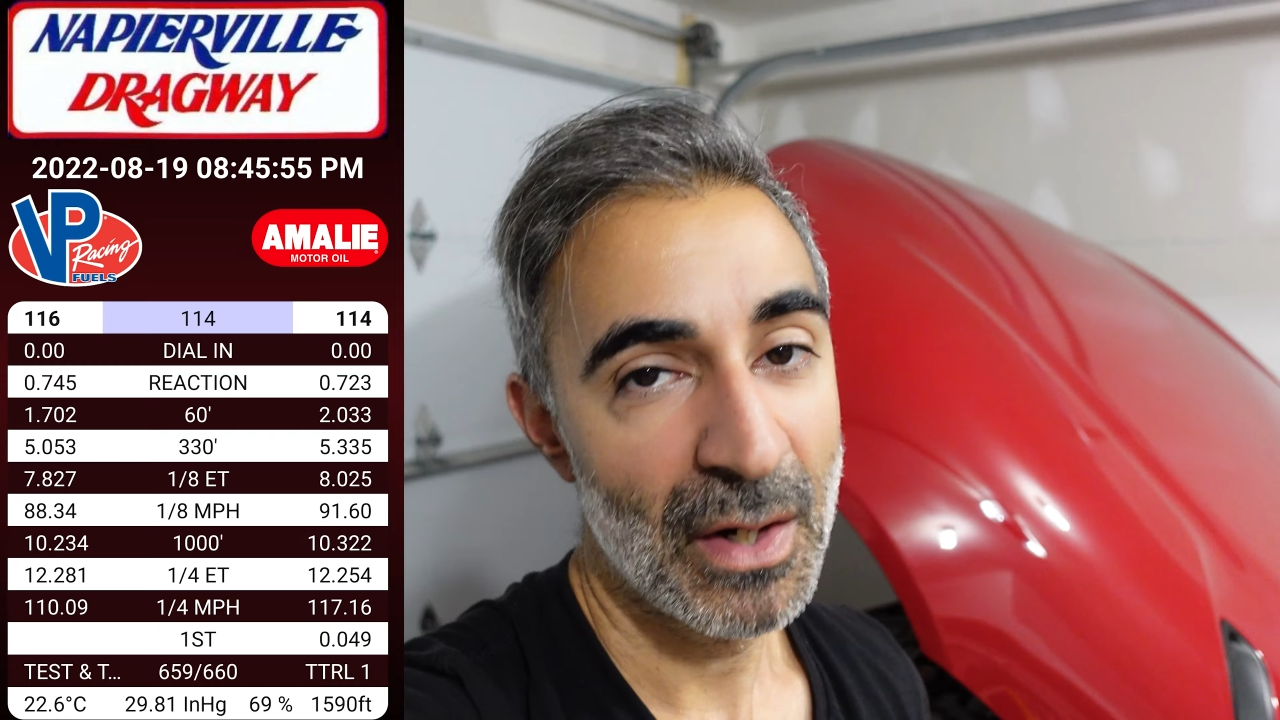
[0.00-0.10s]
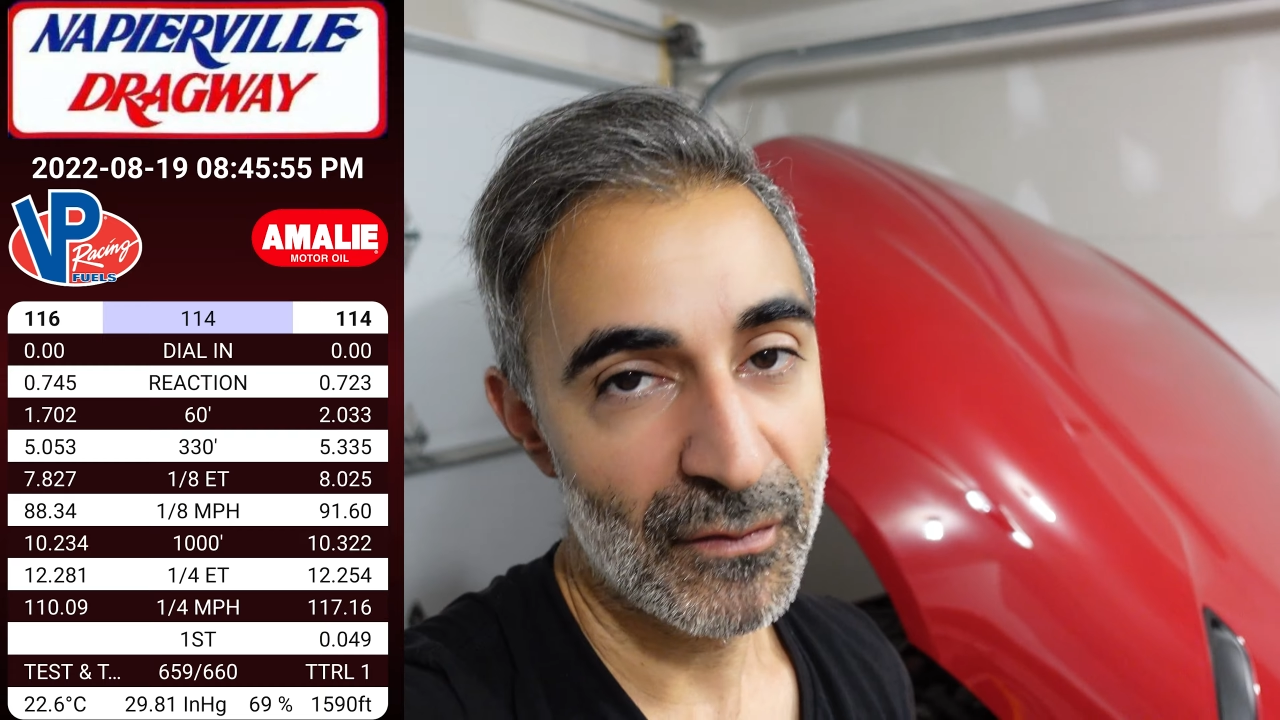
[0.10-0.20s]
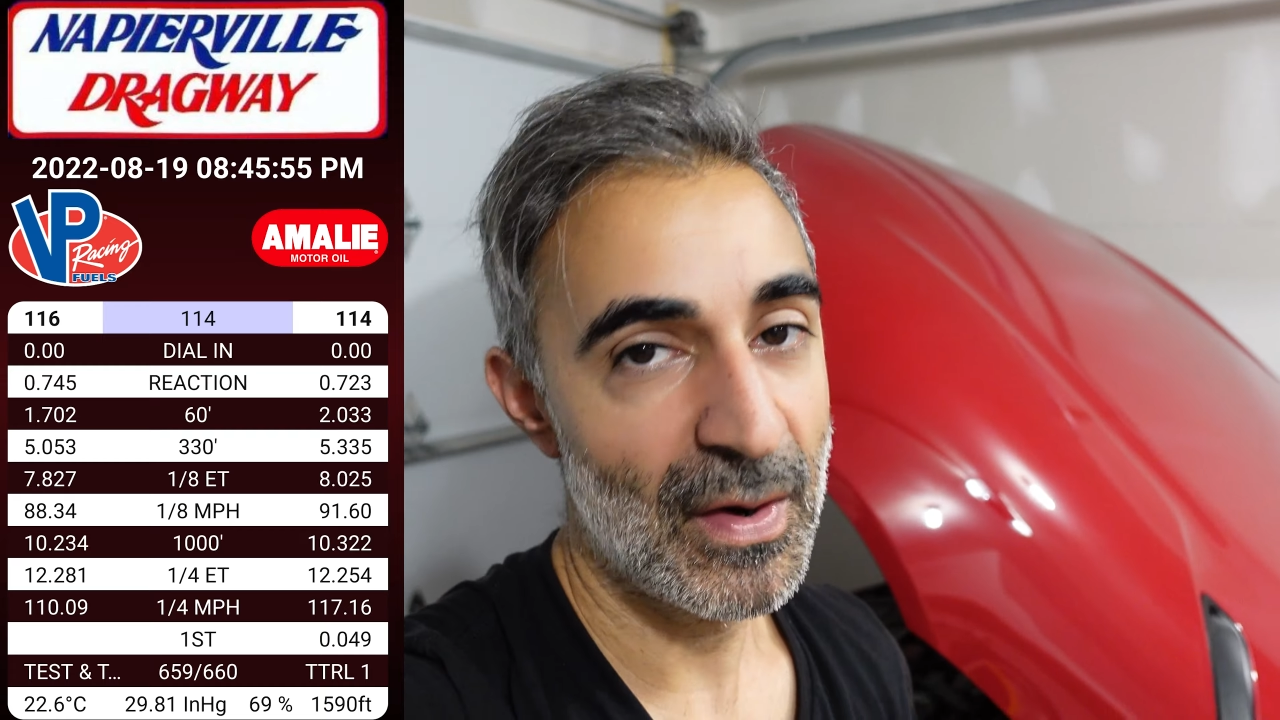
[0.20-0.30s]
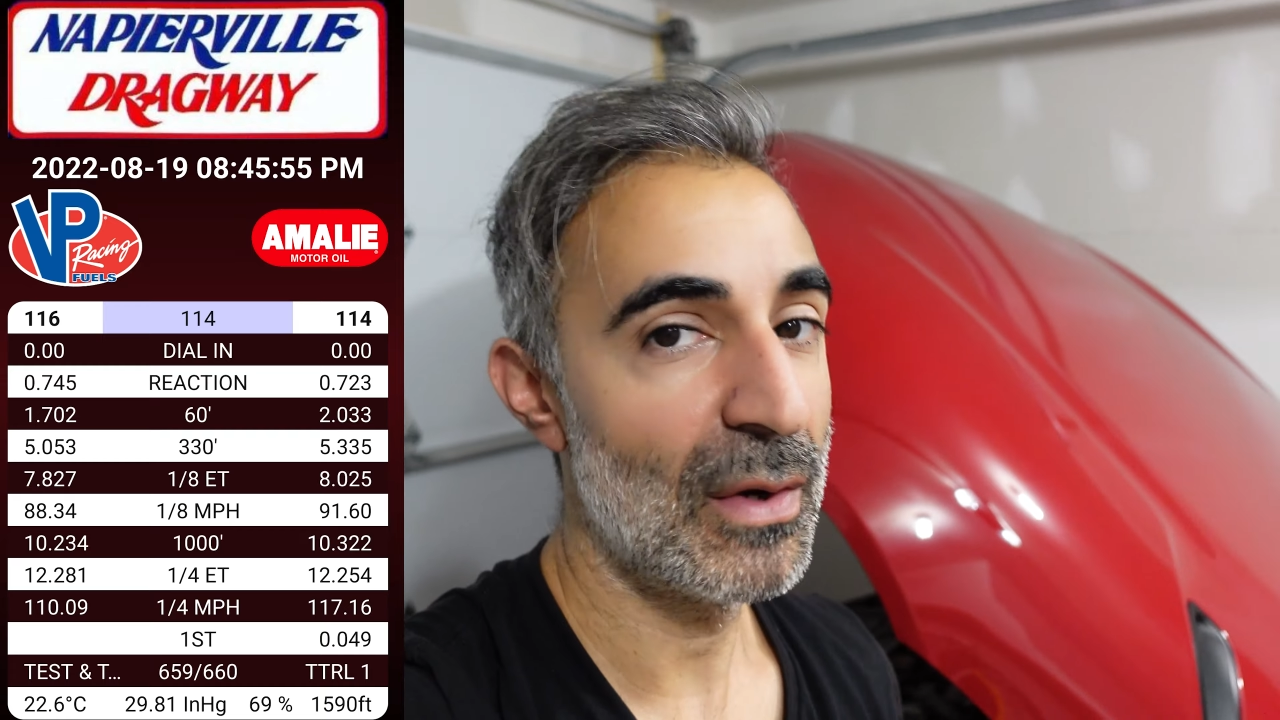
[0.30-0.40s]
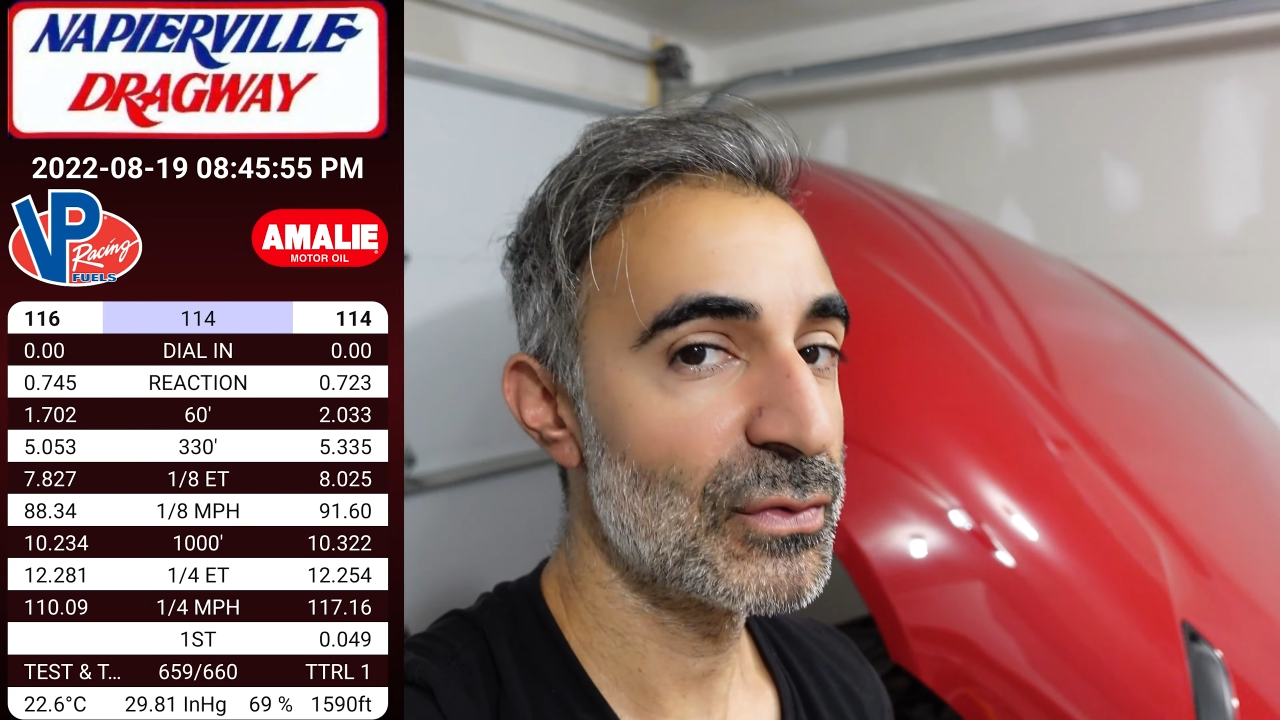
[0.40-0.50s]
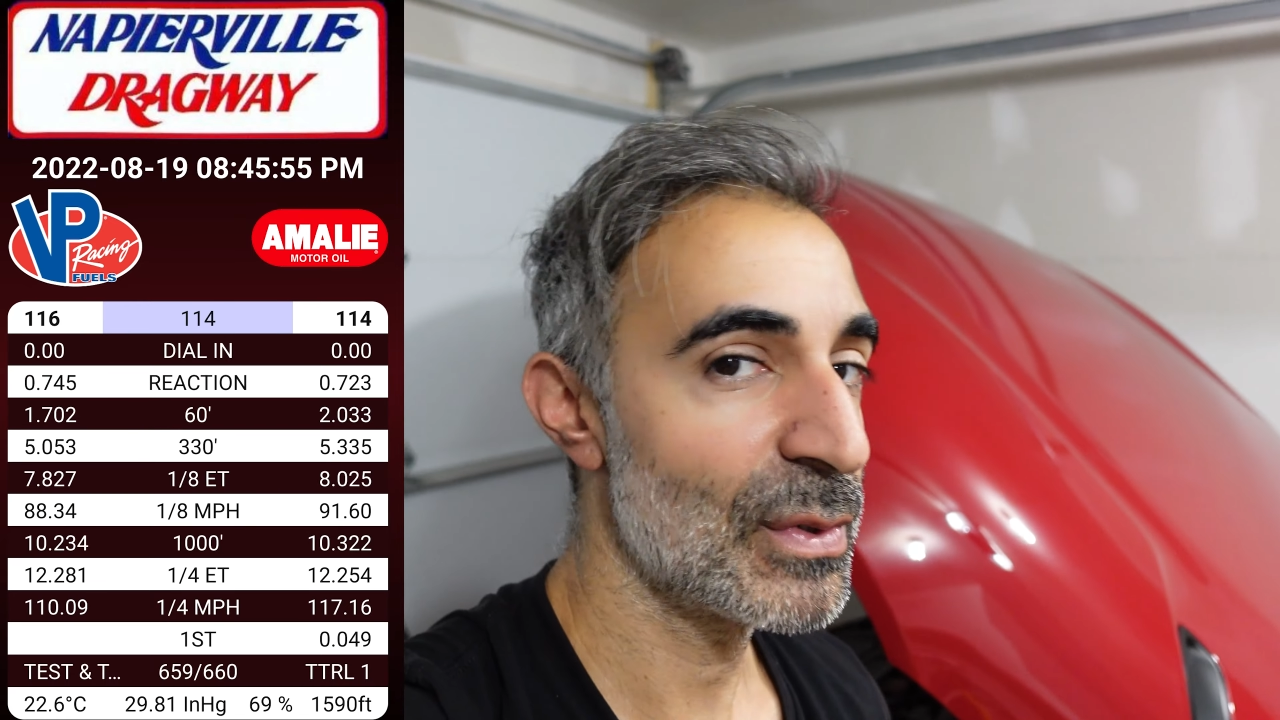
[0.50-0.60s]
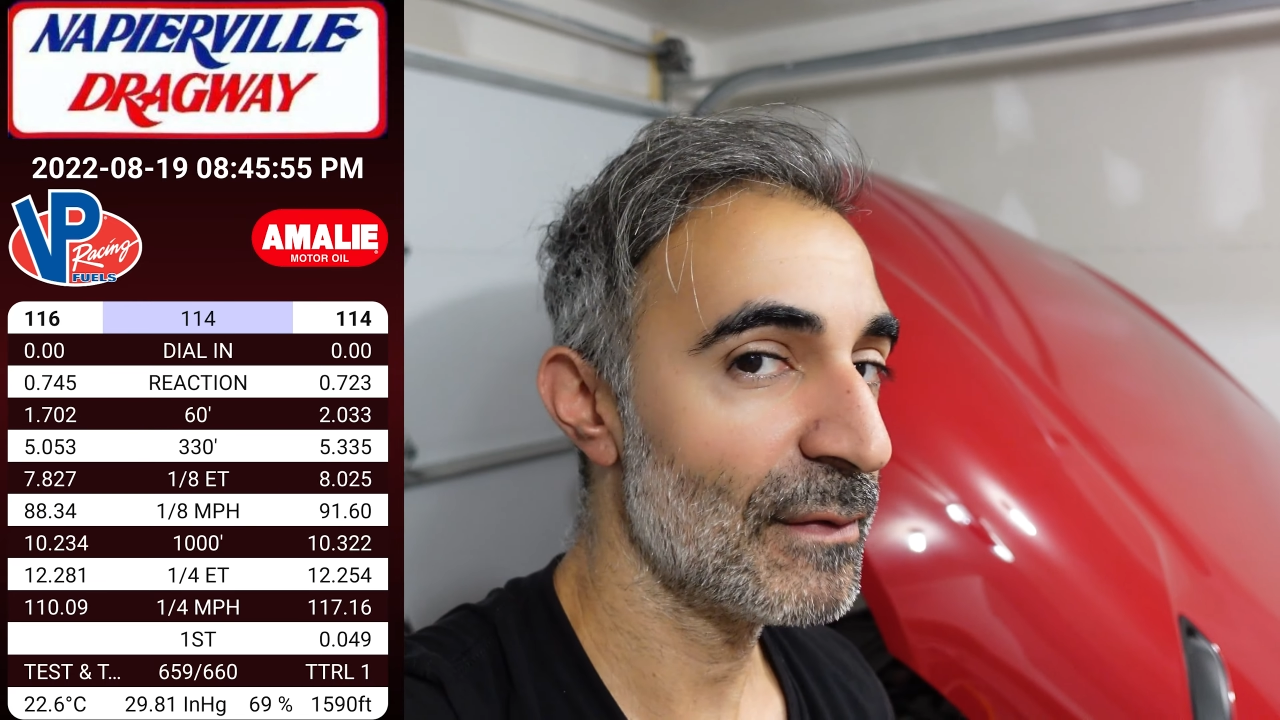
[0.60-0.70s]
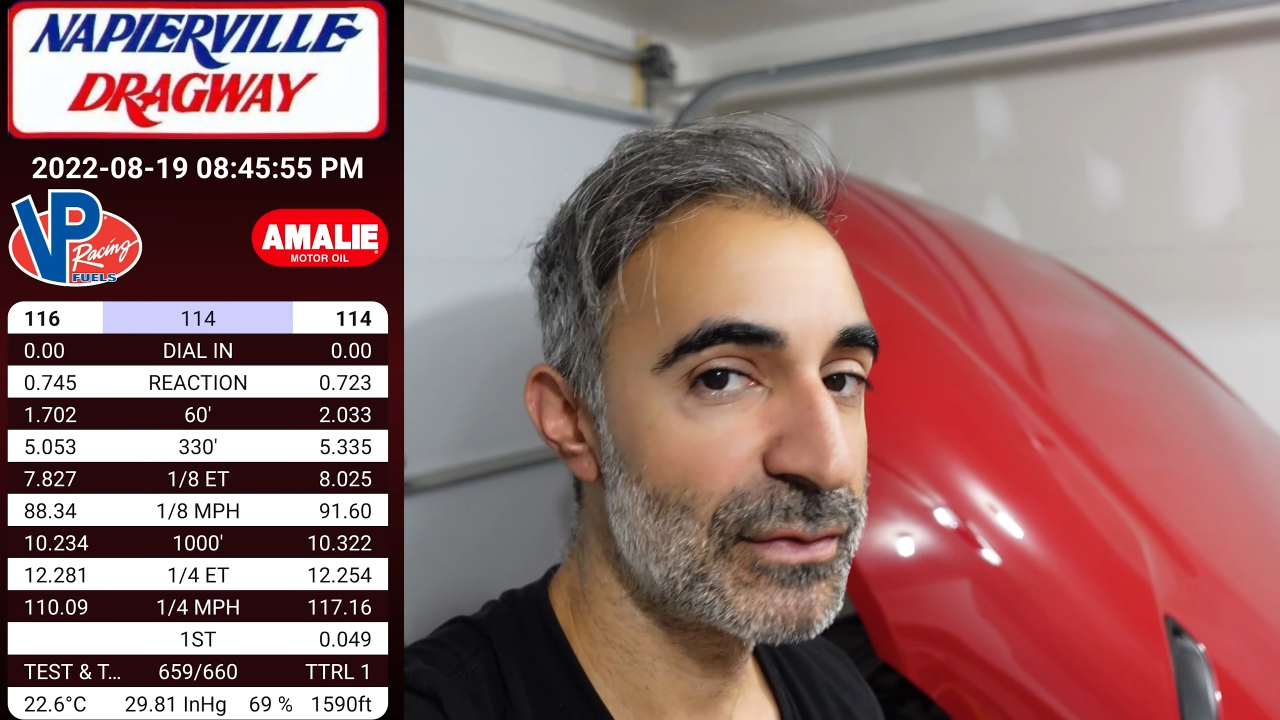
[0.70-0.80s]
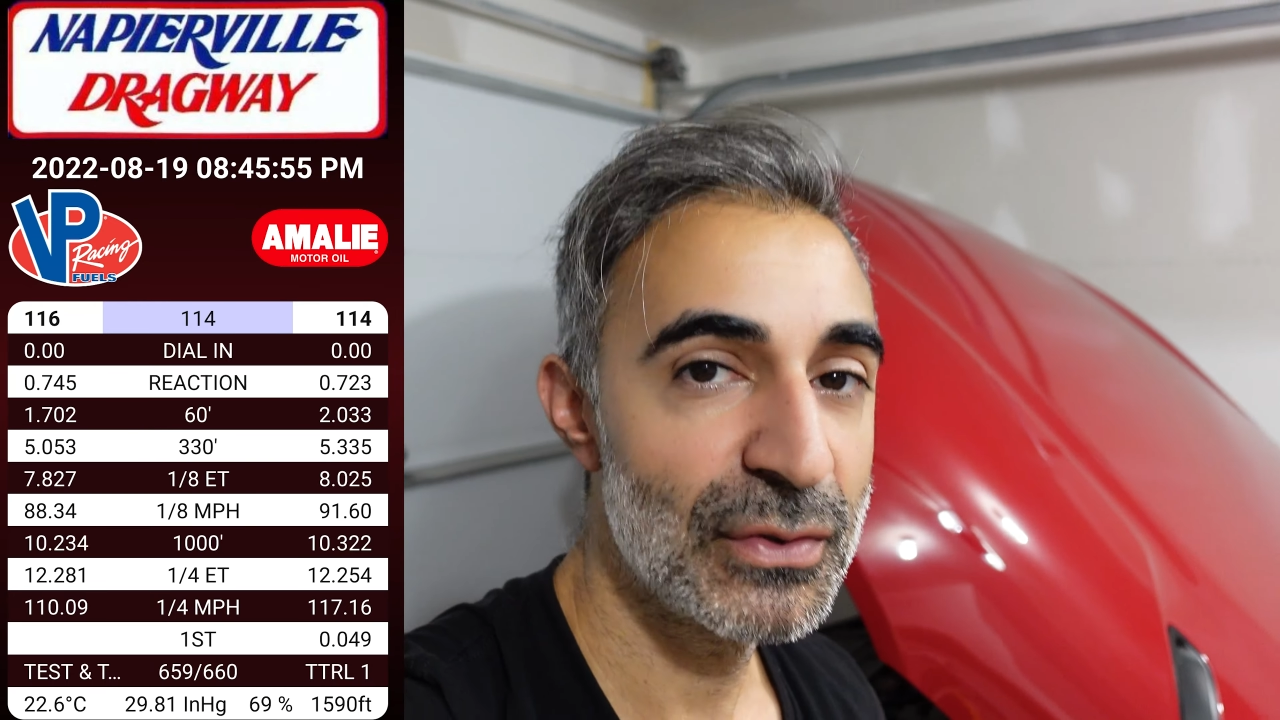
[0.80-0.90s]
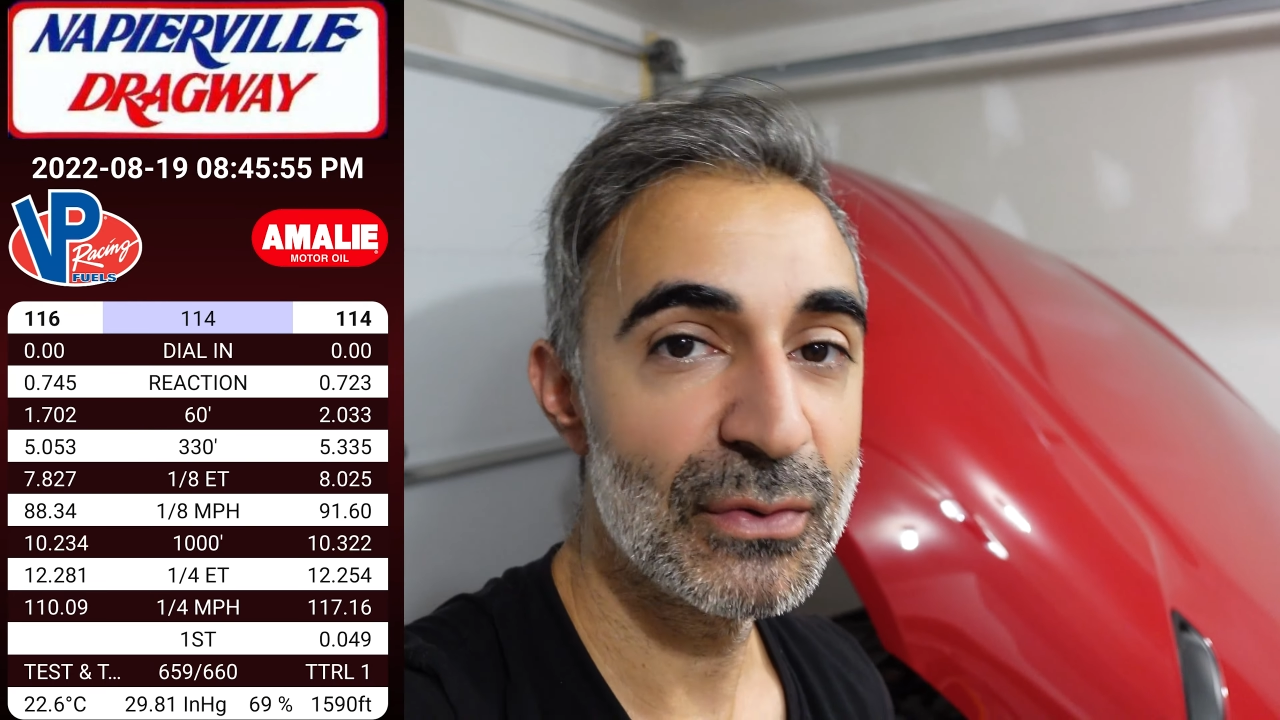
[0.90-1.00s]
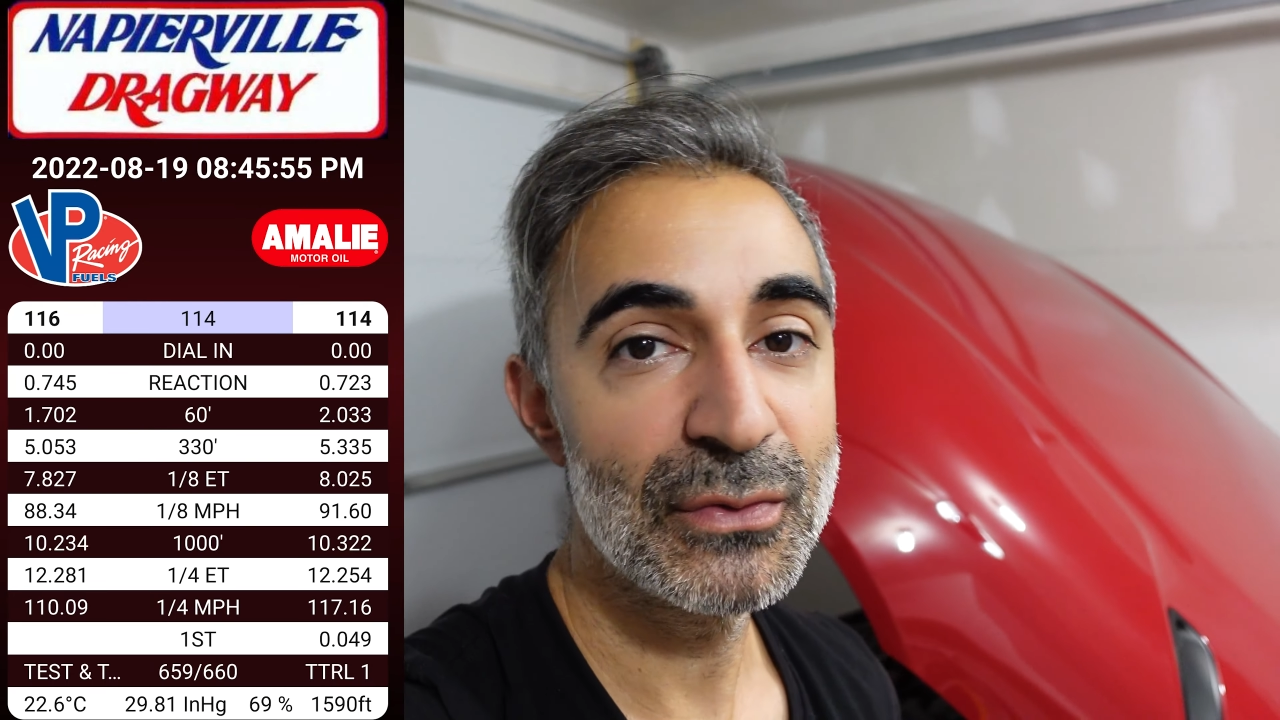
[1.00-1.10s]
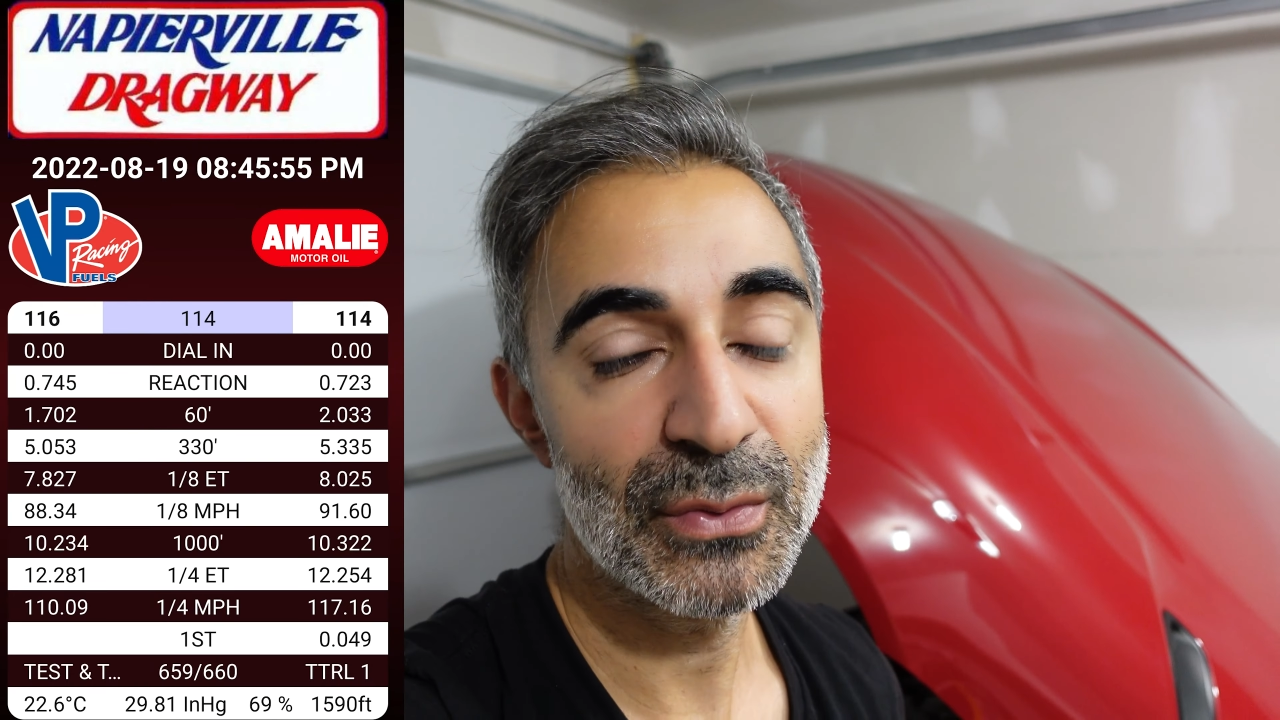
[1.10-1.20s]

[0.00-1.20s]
around 12.2,